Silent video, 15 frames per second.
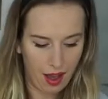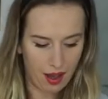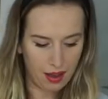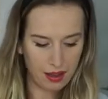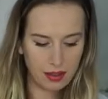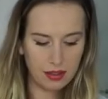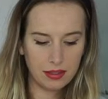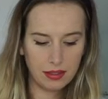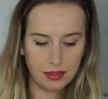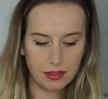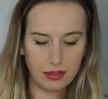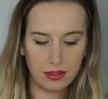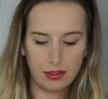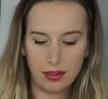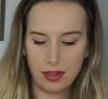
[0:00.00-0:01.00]

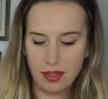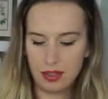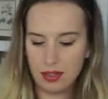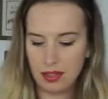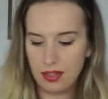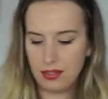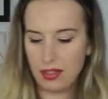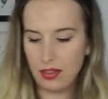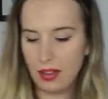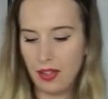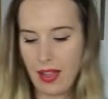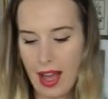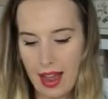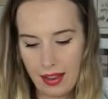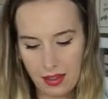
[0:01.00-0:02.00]
Oh, so the
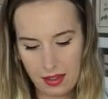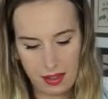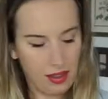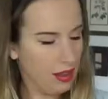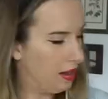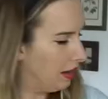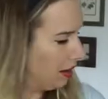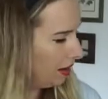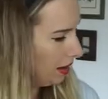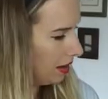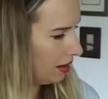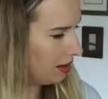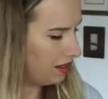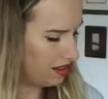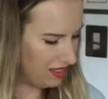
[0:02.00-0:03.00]
last
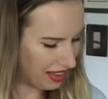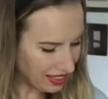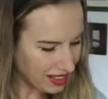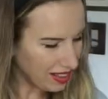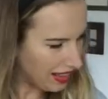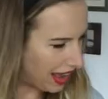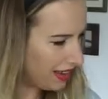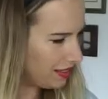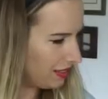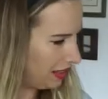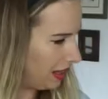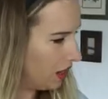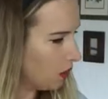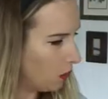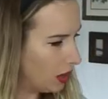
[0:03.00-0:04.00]
thing, is that the last
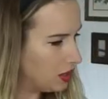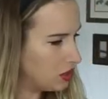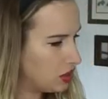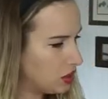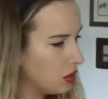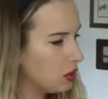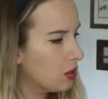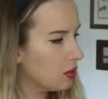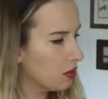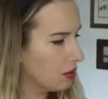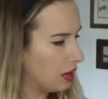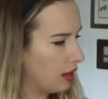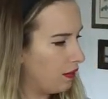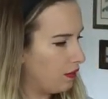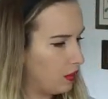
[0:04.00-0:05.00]
thing? One, two,
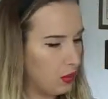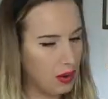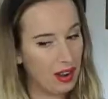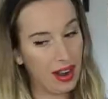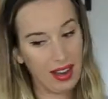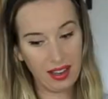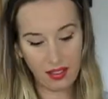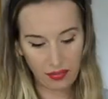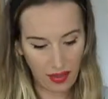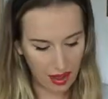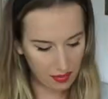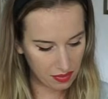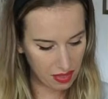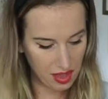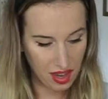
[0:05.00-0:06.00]
three, four, I guess
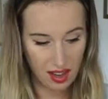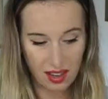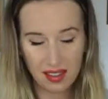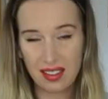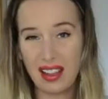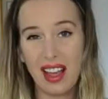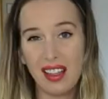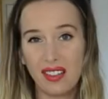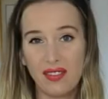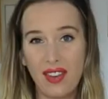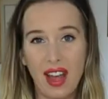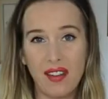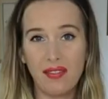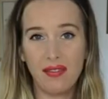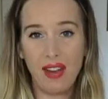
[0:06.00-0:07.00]
five things,
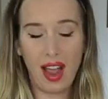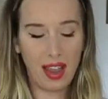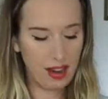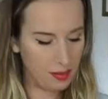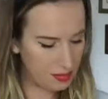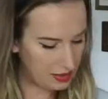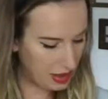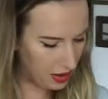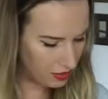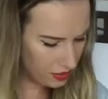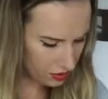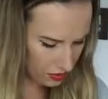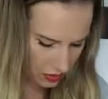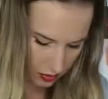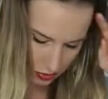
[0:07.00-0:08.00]
five items now.
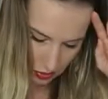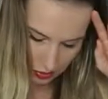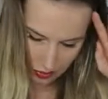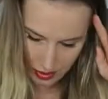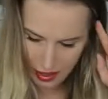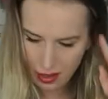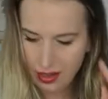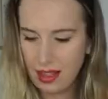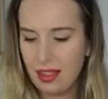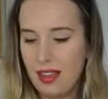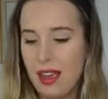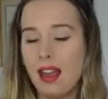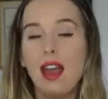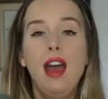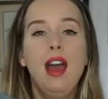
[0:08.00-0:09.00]
There's no jewelry or
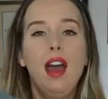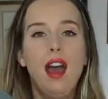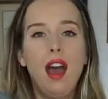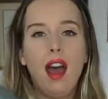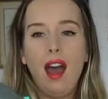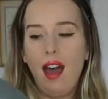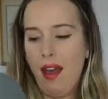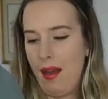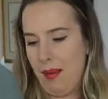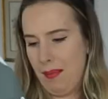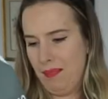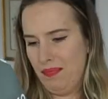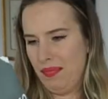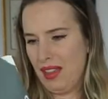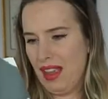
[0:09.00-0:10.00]
anything.
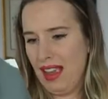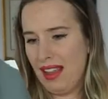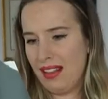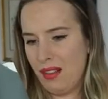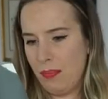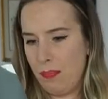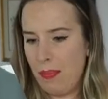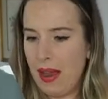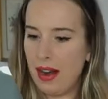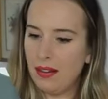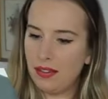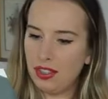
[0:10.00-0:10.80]
Um, it's pair of